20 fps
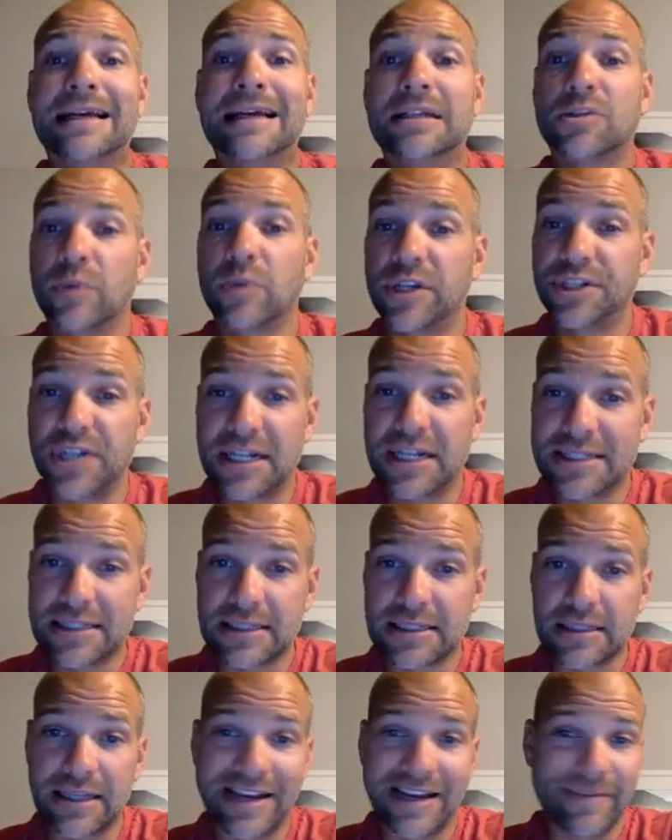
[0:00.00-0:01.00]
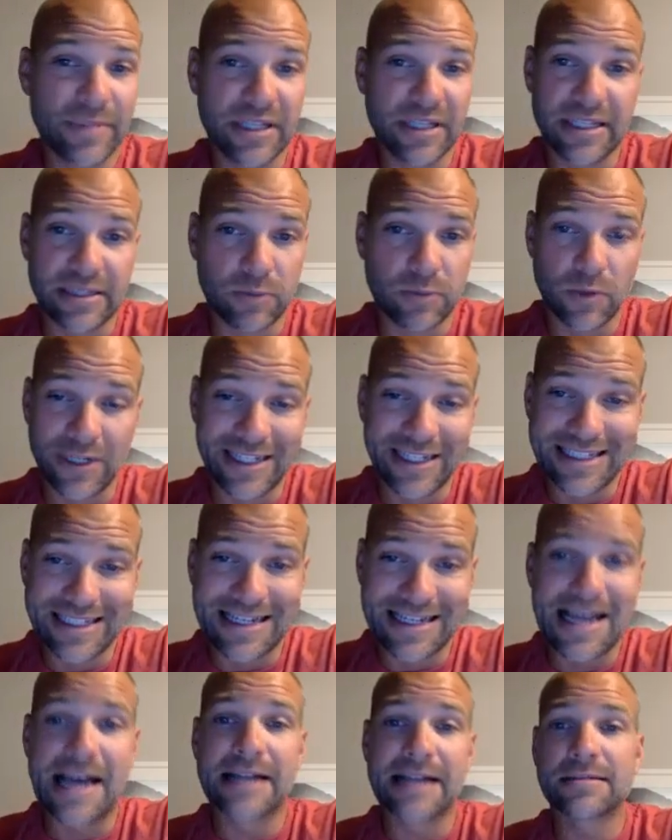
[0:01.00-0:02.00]
Dwayne Johnson's alive, but this one is
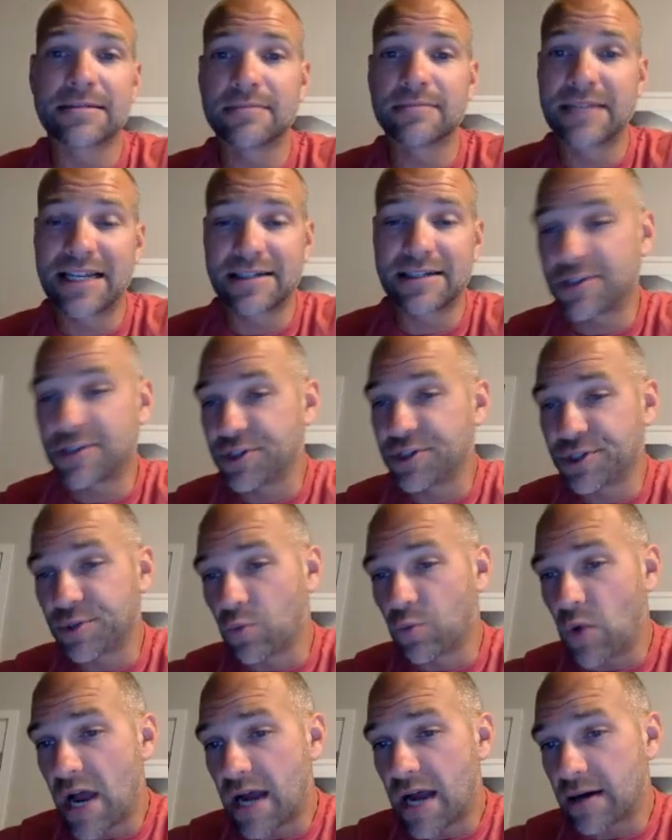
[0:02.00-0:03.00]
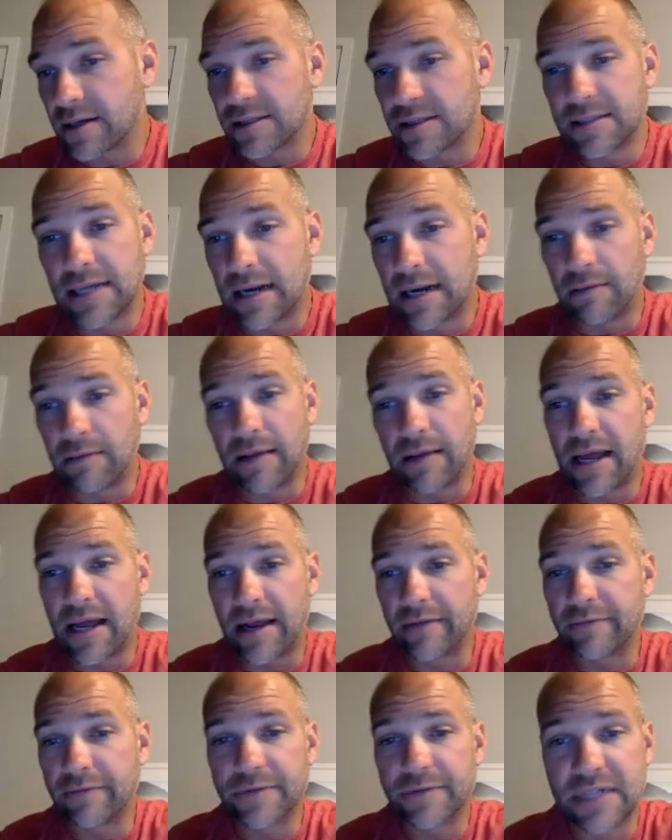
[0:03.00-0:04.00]
not. That's just a rock. It's not
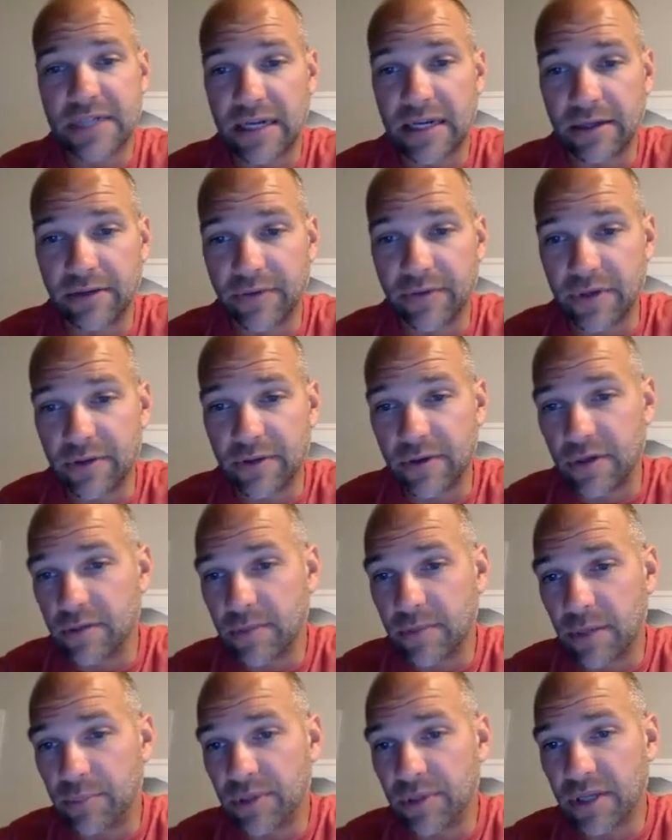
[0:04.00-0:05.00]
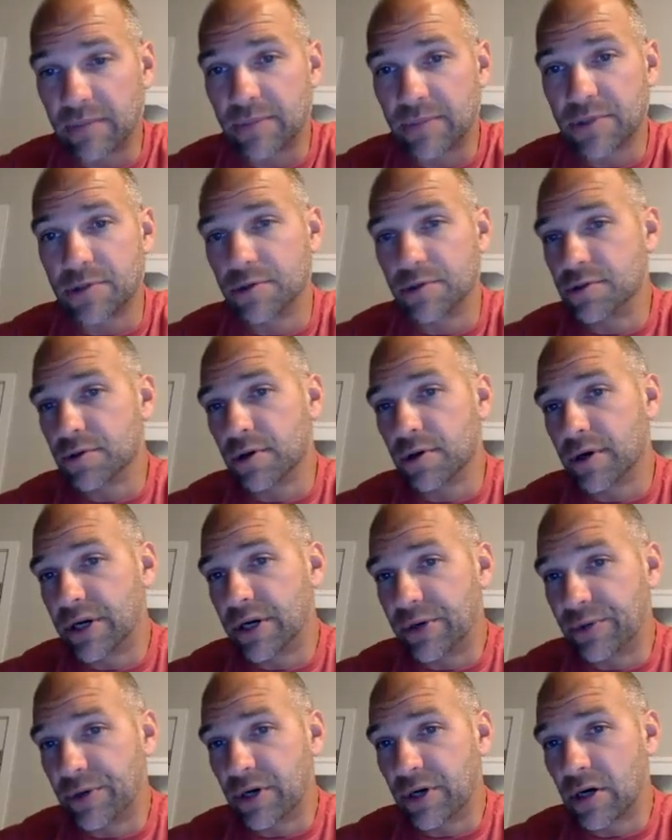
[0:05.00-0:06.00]
alive. It's not a living thing. You might be like, Mr. Drew, I
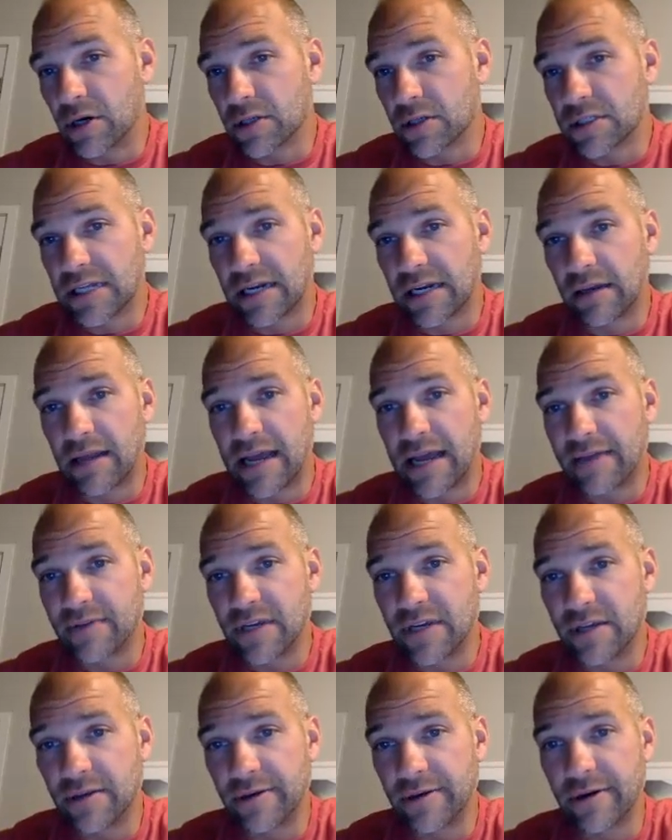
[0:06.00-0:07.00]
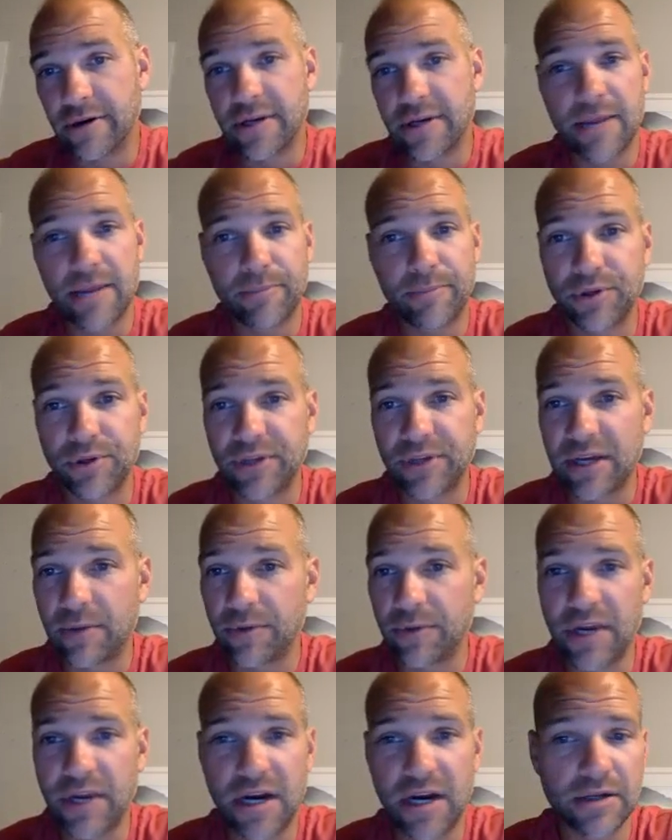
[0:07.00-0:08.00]
know a car's not alive either. Yep, put that
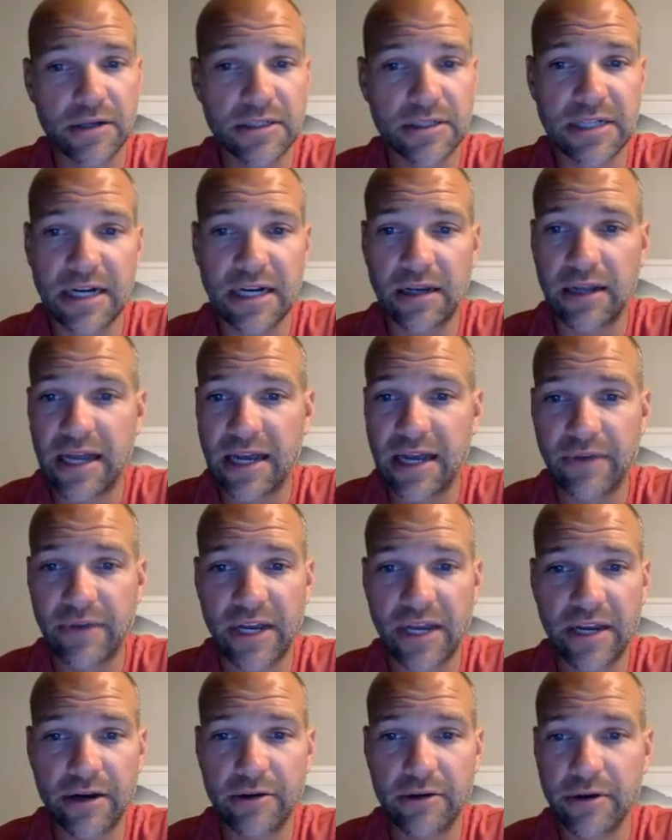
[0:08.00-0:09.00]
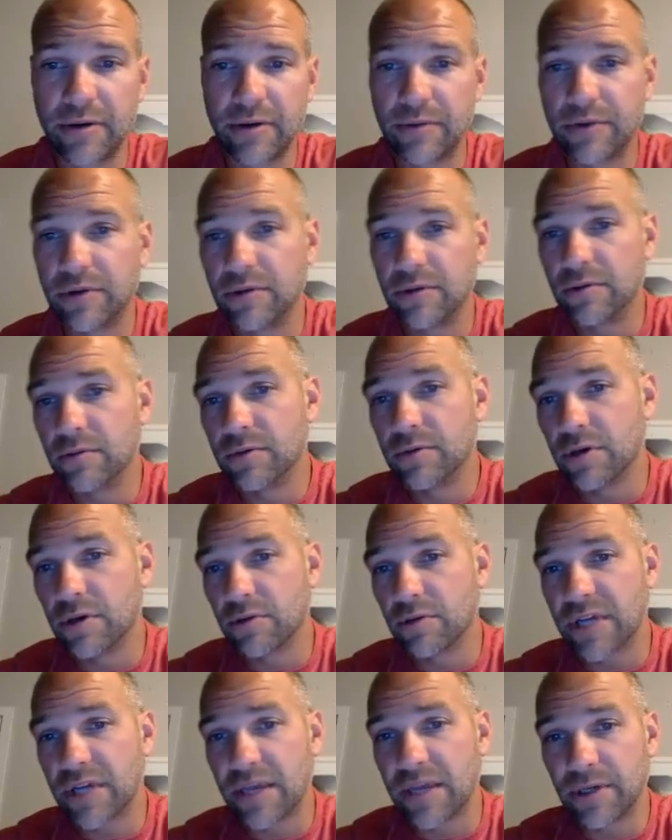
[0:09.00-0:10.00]
one there. It's not alive. I agree with you.
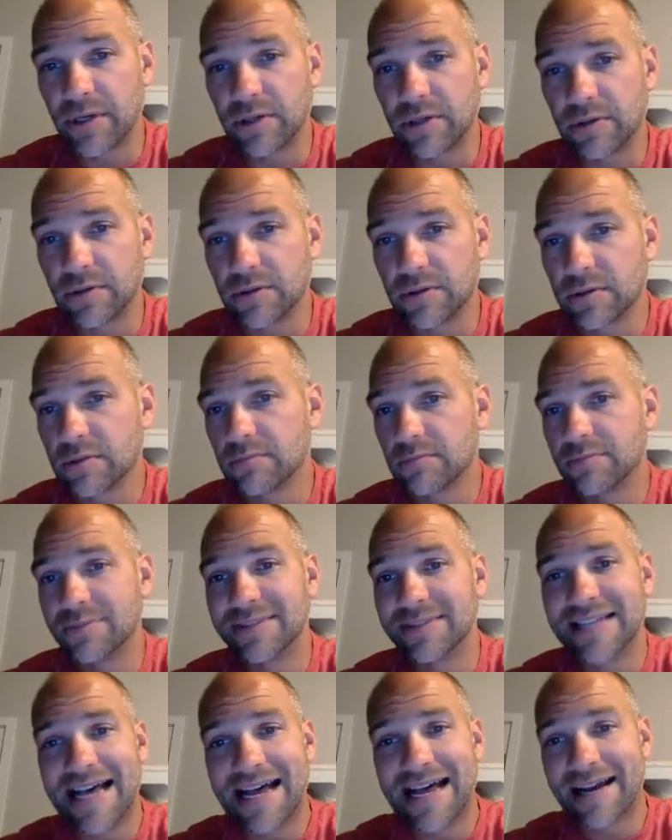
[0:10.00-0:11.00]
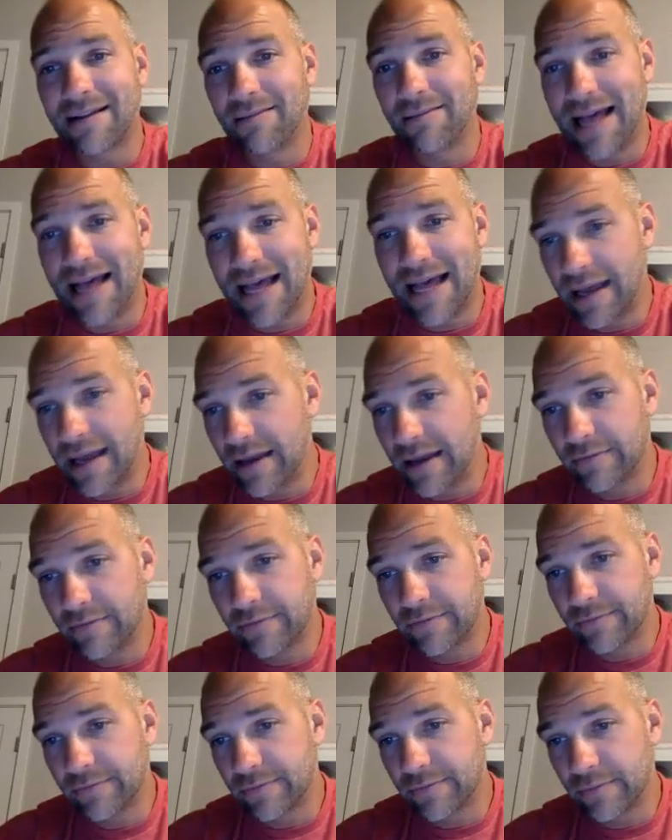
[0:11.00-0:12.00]
Chemicals, not
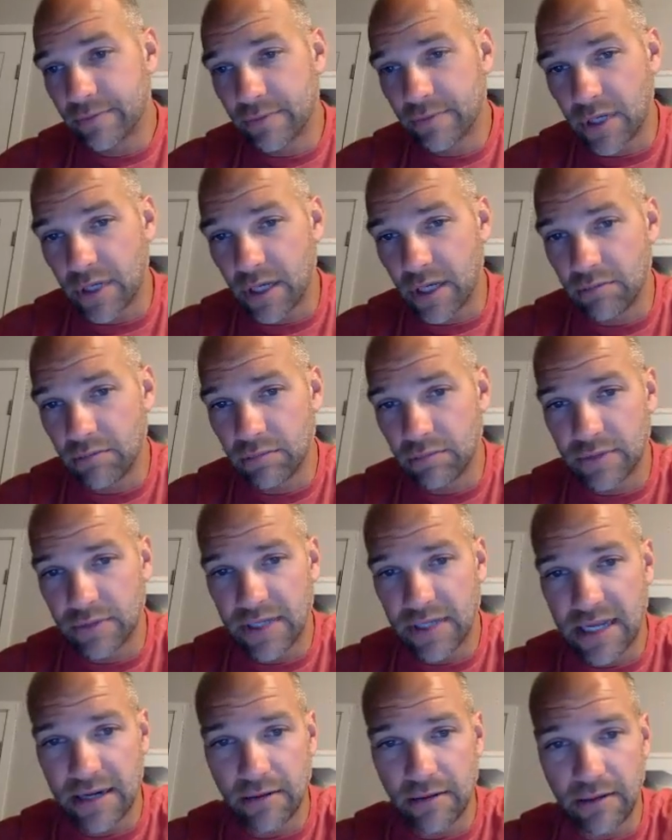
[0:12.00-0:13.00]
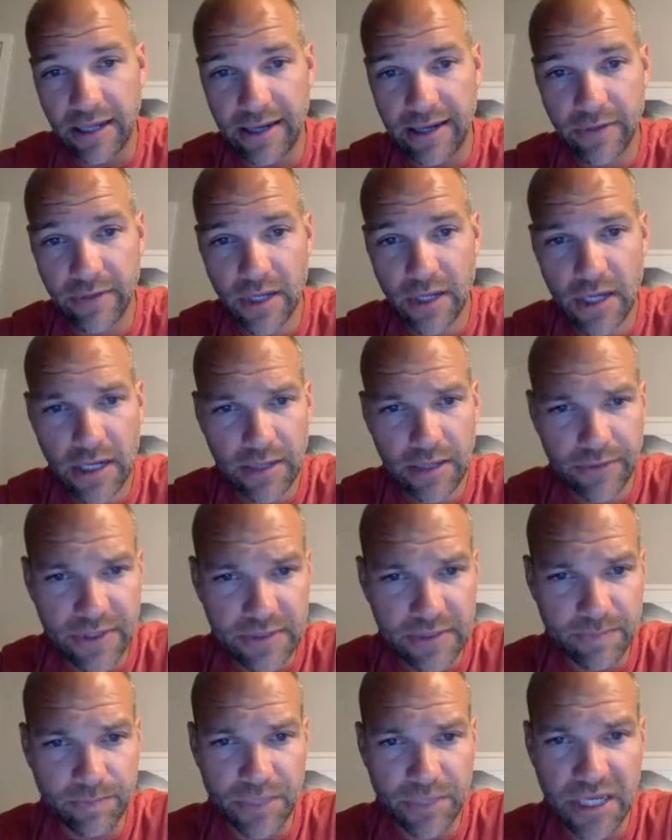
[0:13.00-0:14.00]
alive. Okay, not alive.
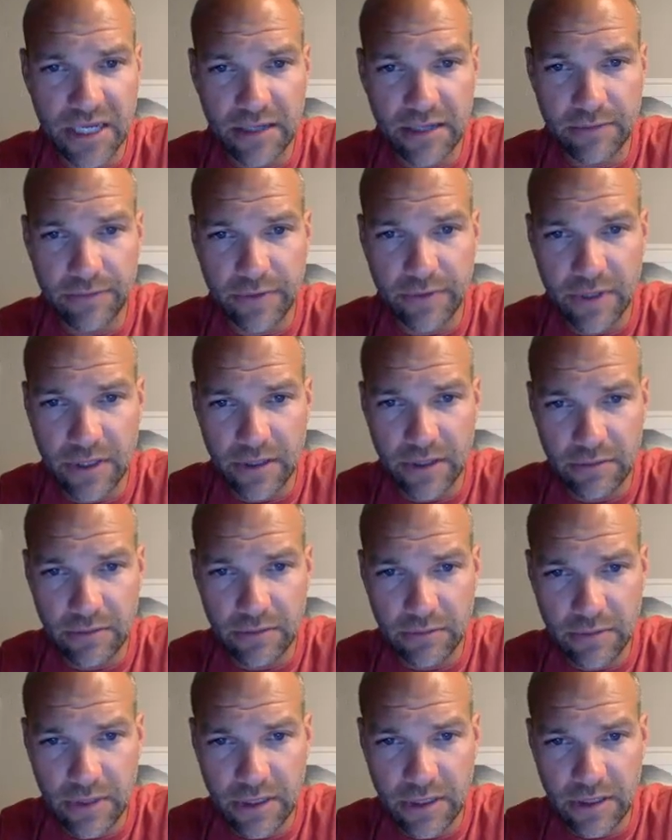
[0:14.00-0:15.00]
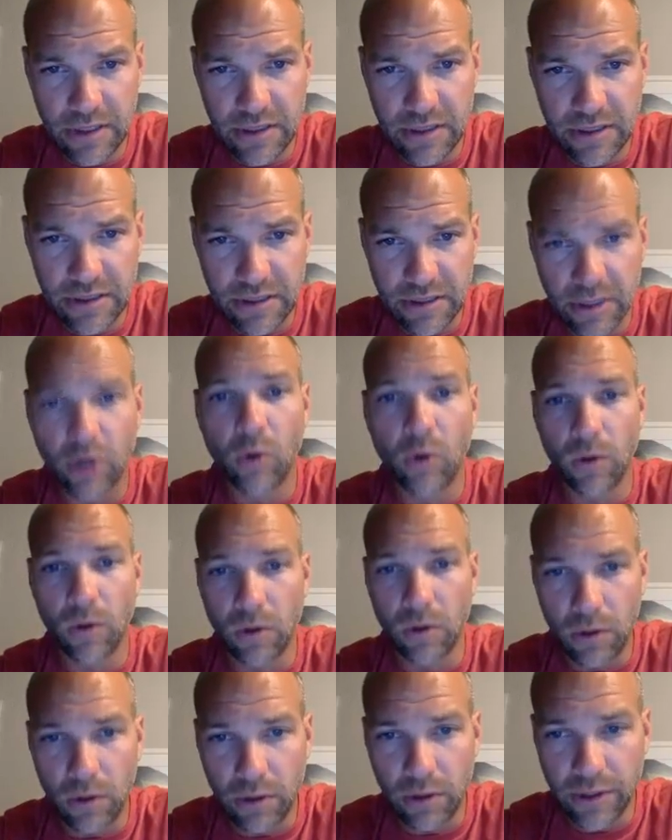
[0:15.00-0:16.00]
This pink thing is a
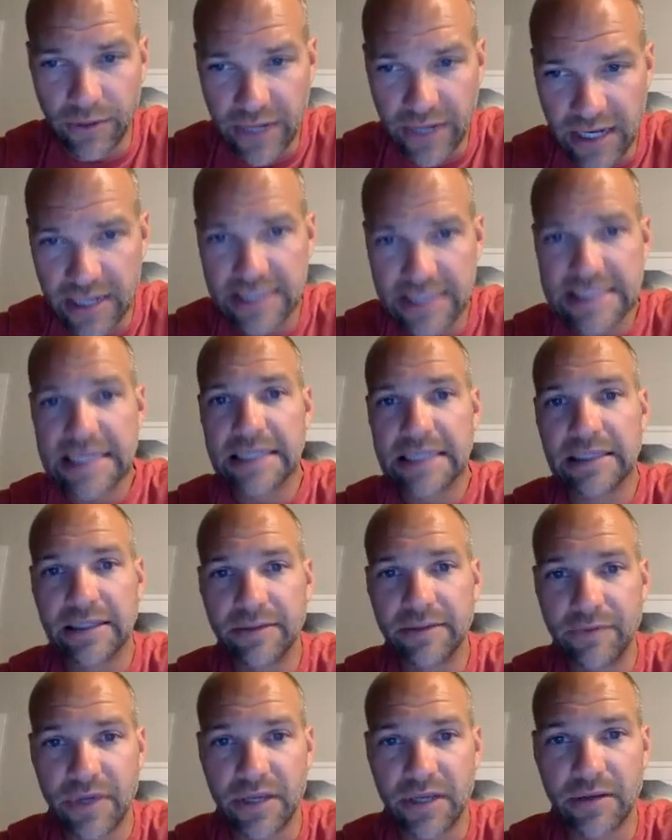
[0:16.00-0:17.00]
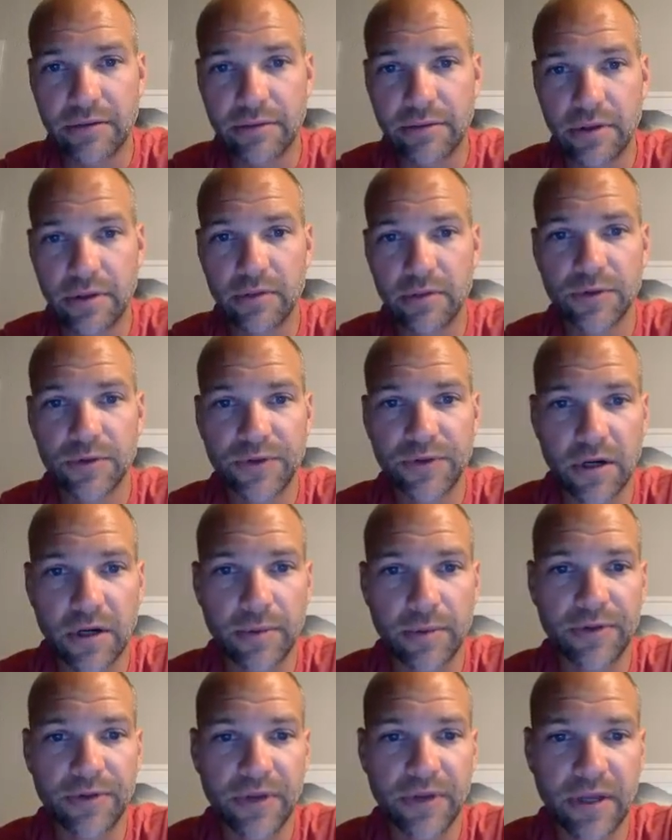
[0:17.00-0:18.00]
coral, and that is a living thing. We'll talk
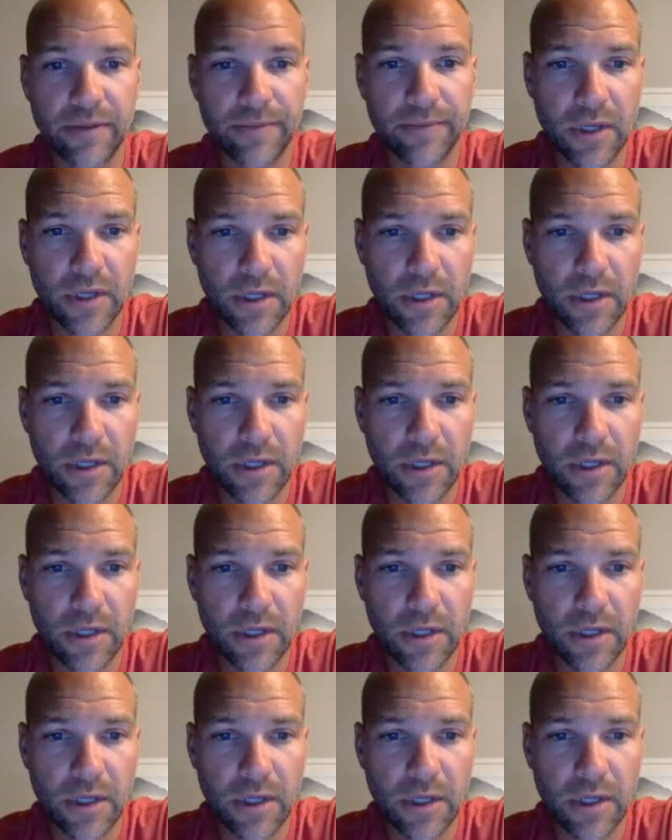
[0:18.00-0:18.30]
about that.